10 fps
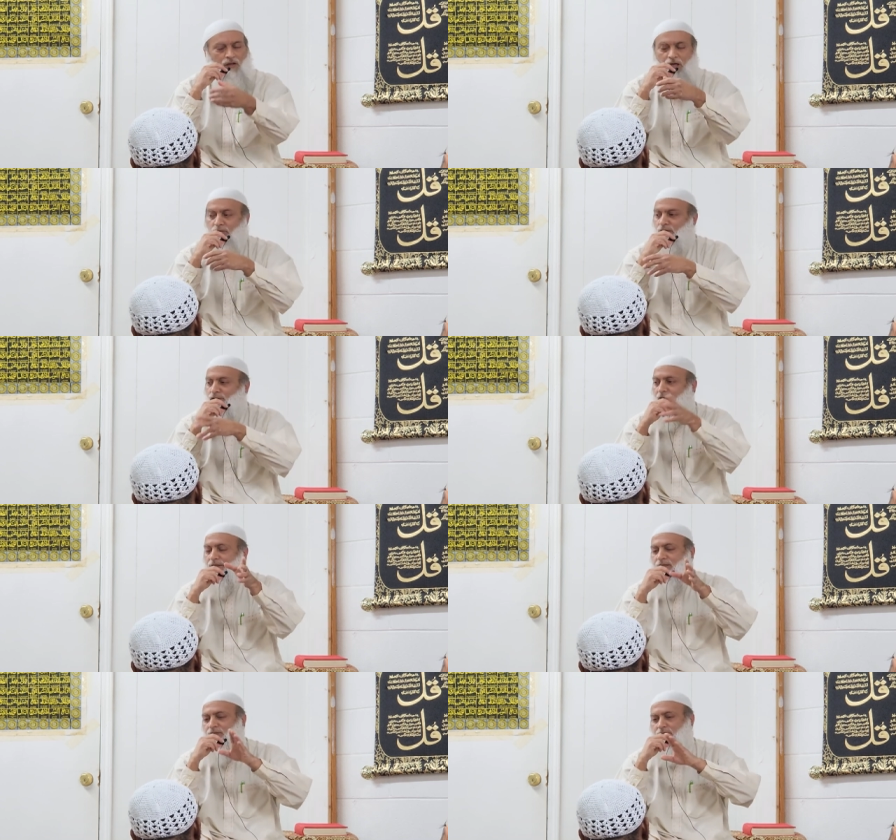And we're
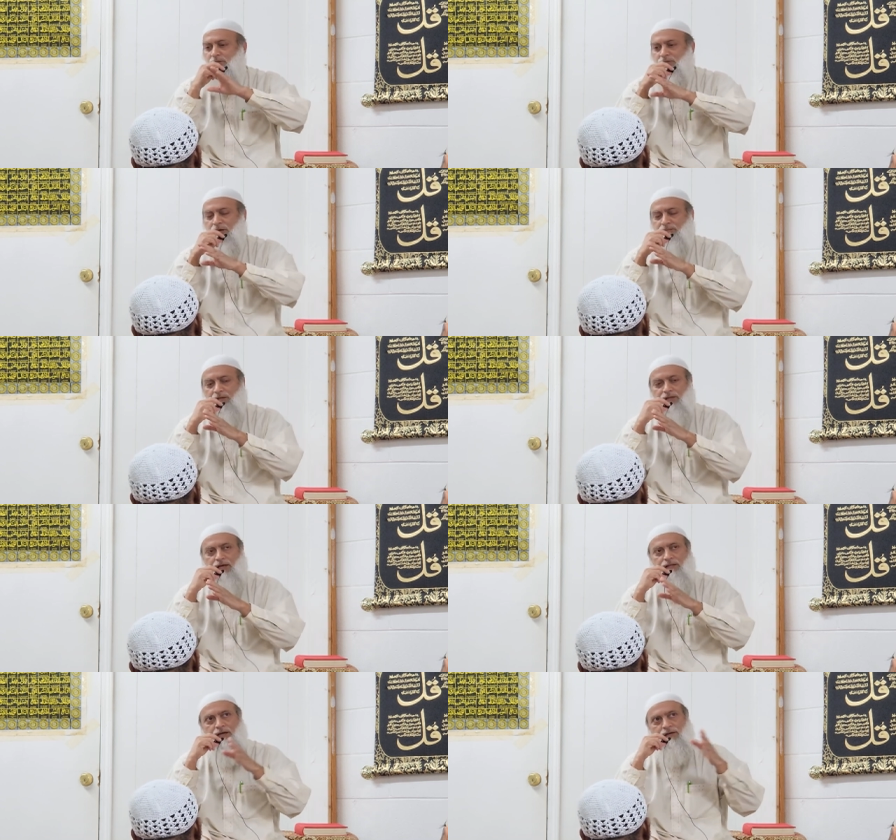seeing this. This is something
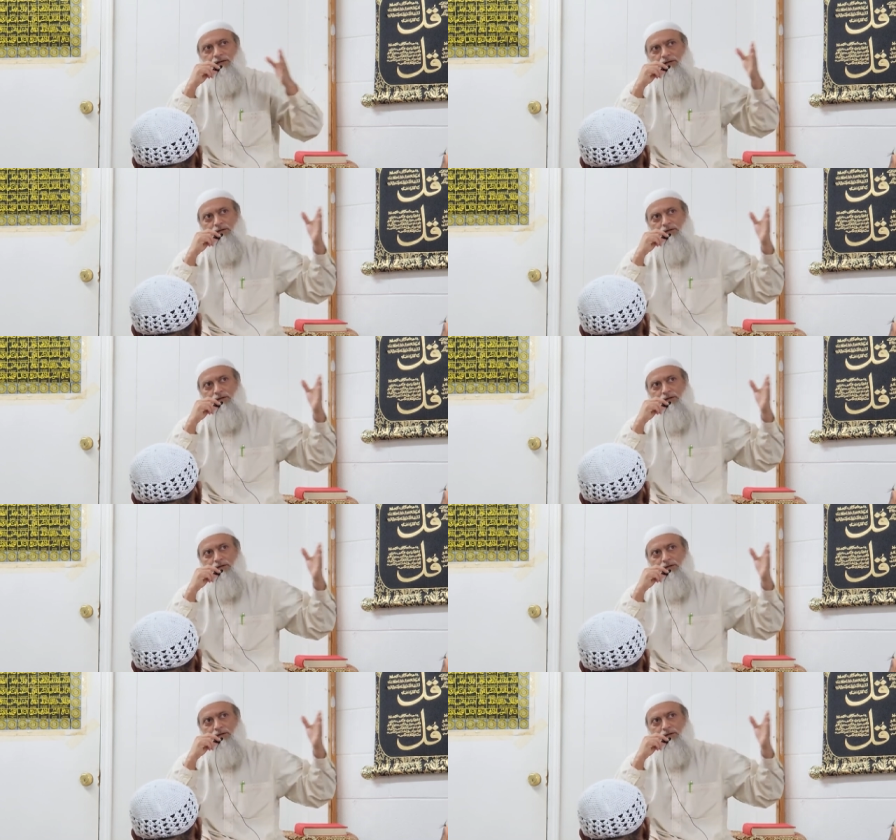that, that